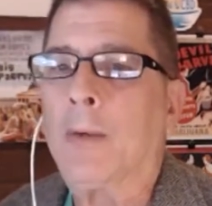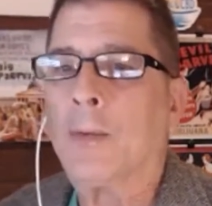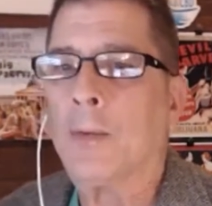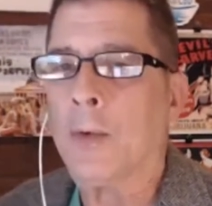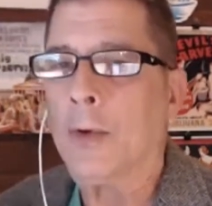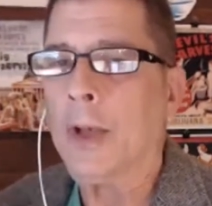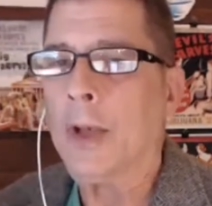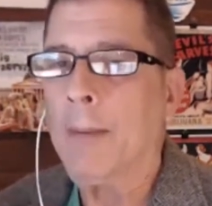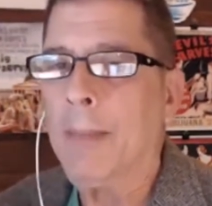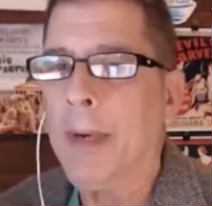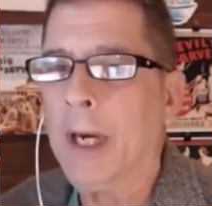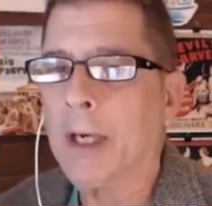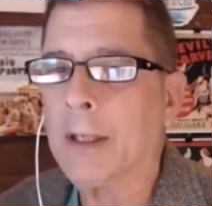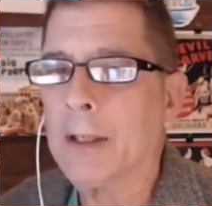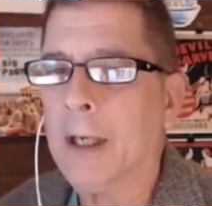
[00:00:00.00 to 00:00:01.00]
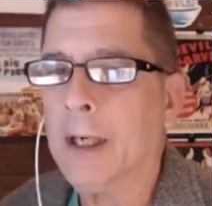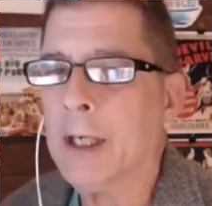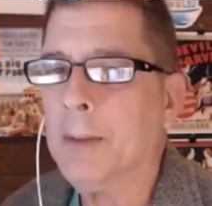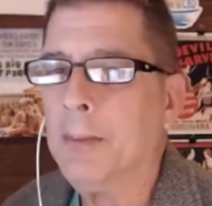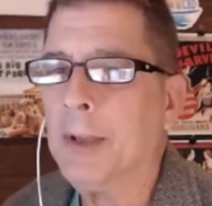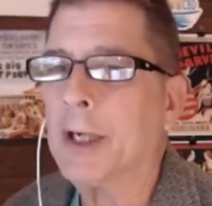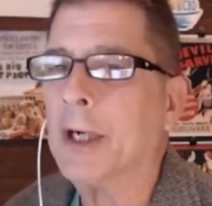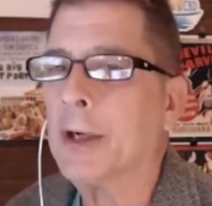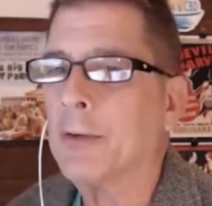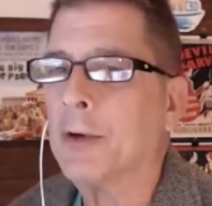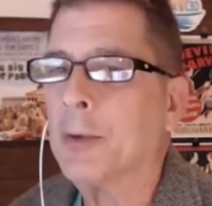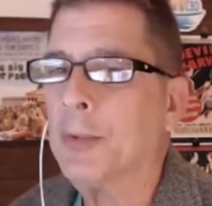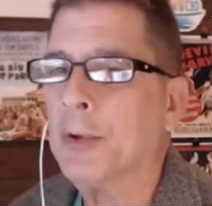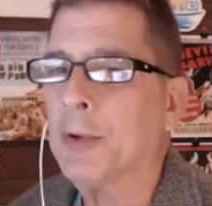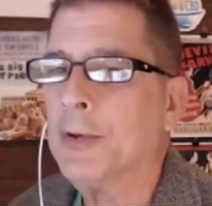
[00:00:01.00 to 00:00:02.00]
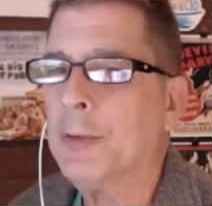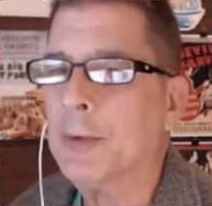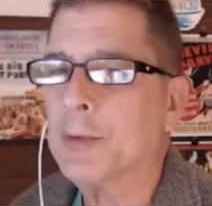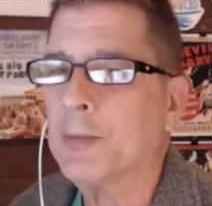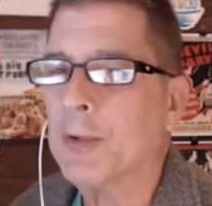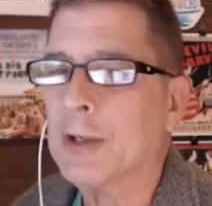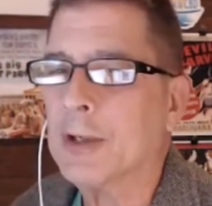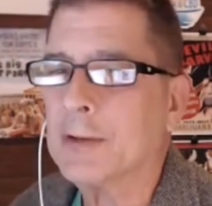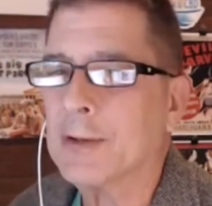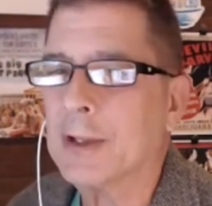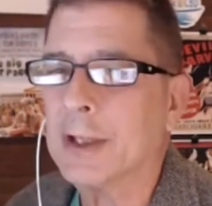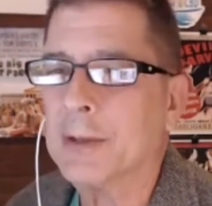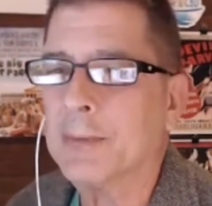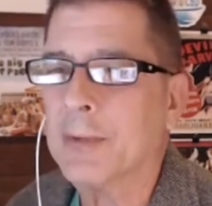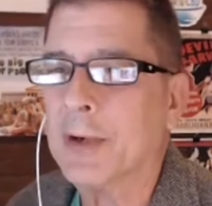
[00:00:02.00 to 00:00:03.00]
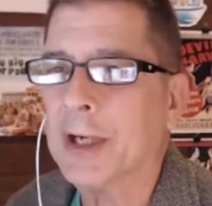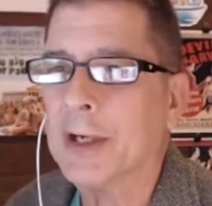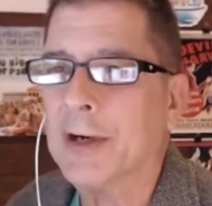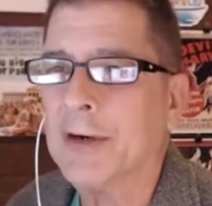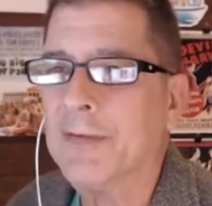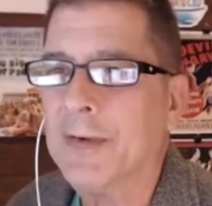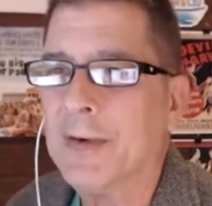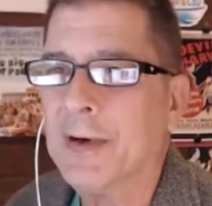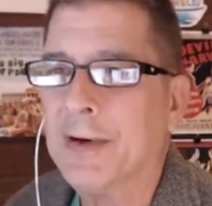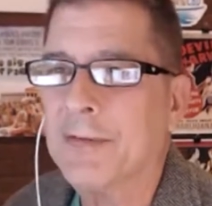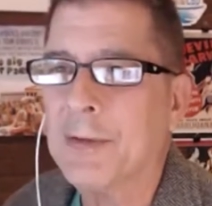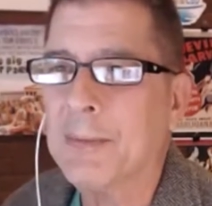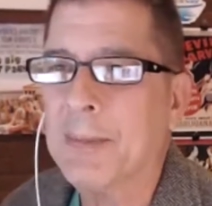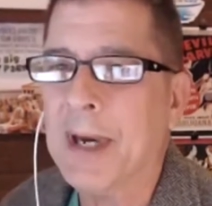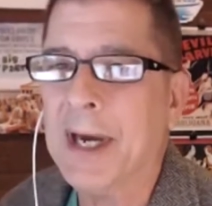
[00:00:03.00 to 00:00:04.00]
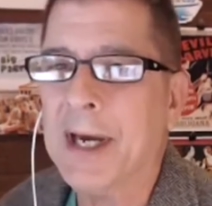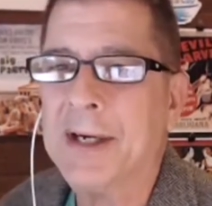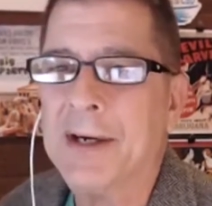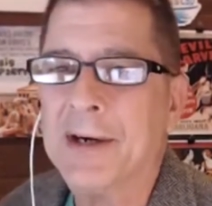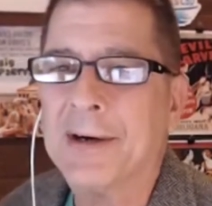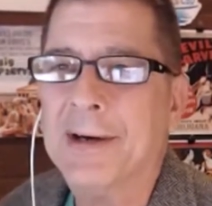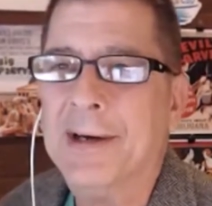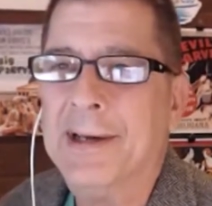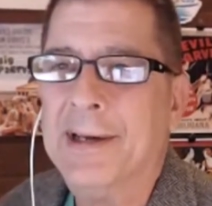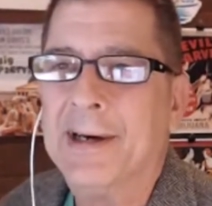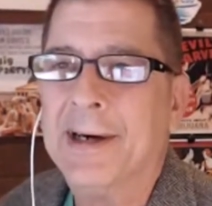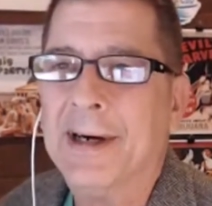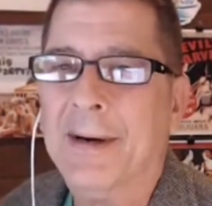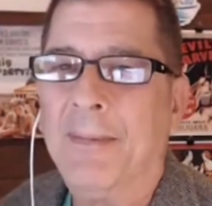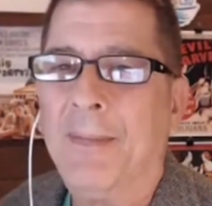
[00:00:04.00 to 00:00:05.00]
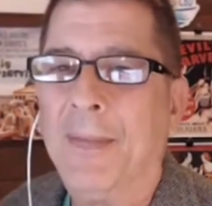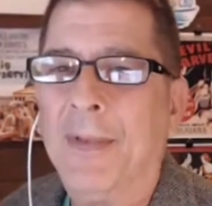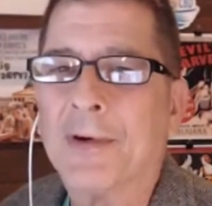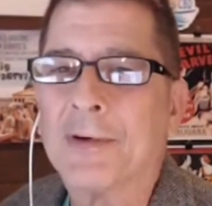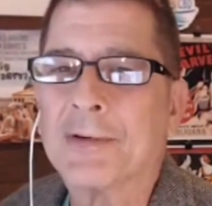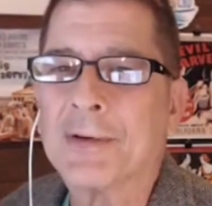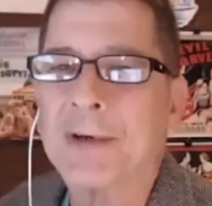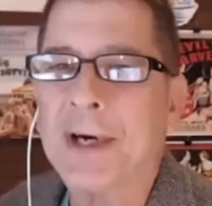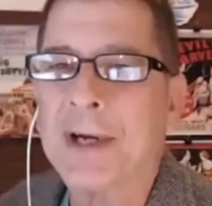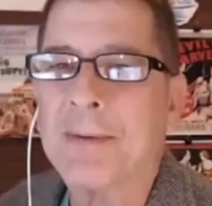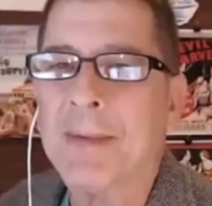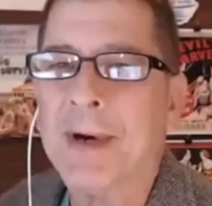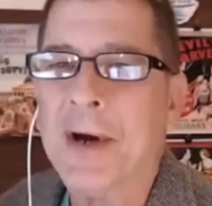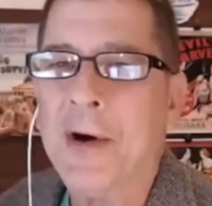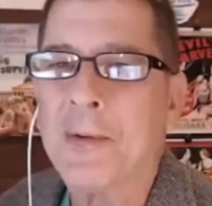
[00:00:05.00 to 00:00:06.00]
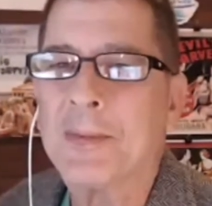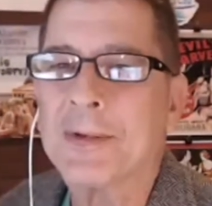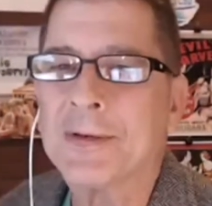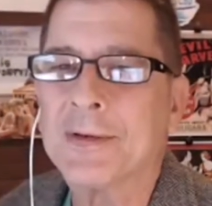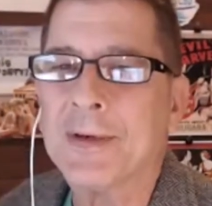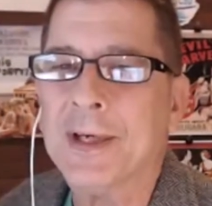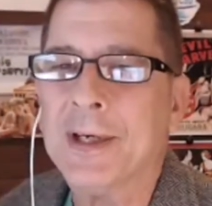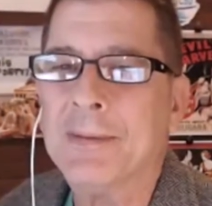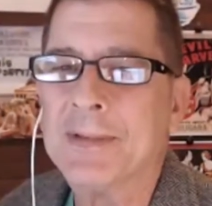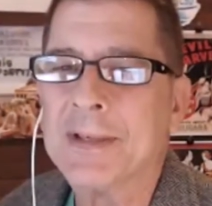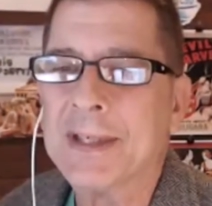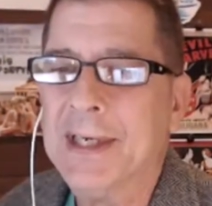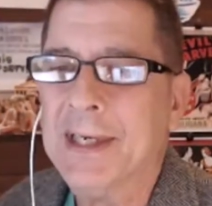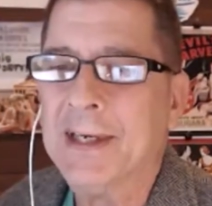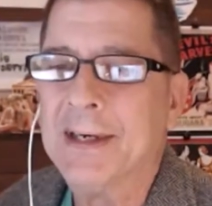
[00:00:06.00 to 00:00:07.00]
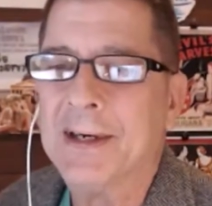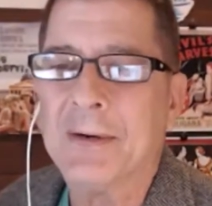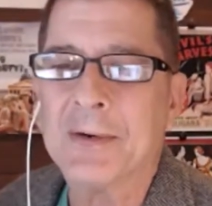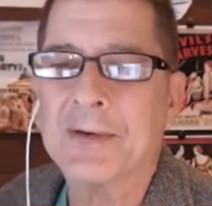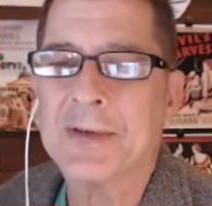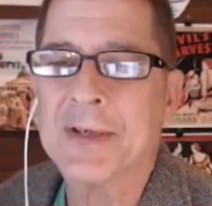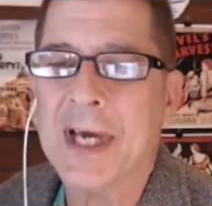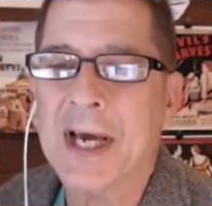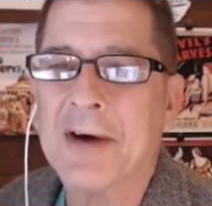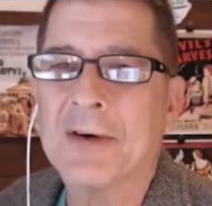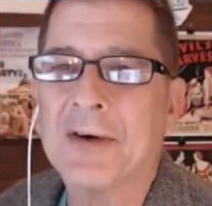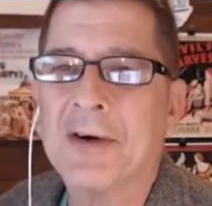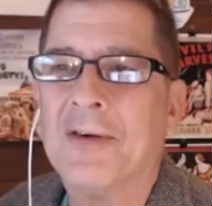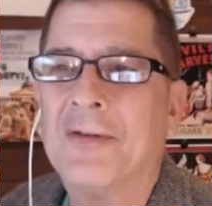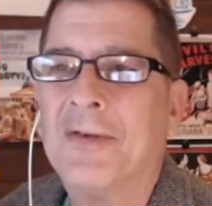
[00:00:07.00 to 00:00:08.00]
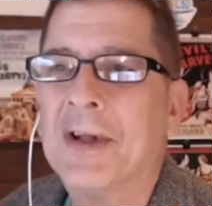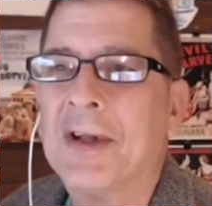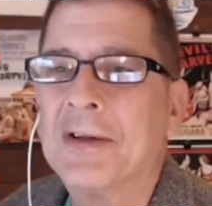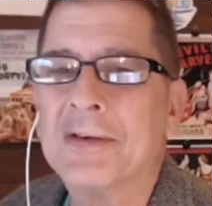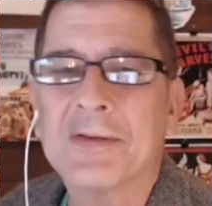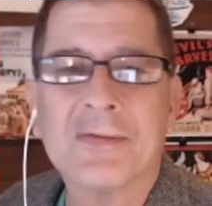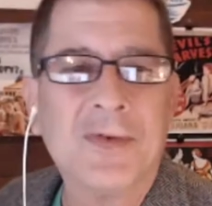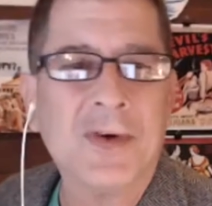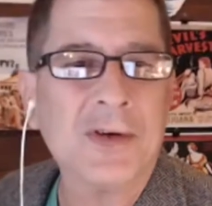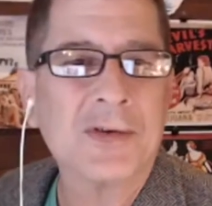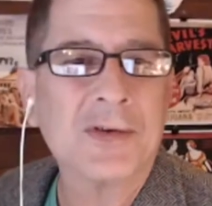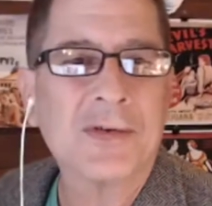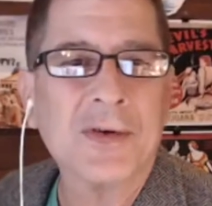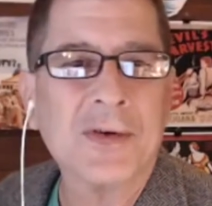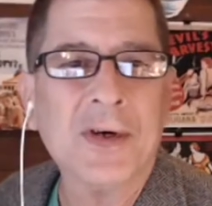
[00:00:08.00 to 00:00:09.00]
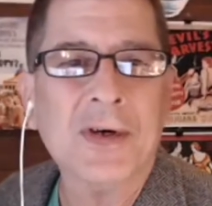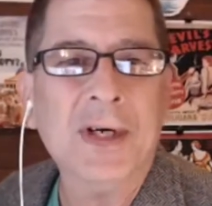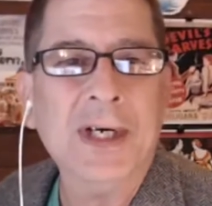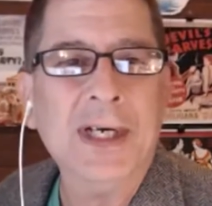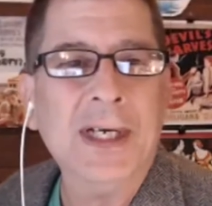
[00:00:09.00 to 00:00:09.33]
Roll that back a tiny bit. I don't want to put too much pressure on him right off the bat here. Those are kind of my hopes and dreams, but we'll see how it all falls through.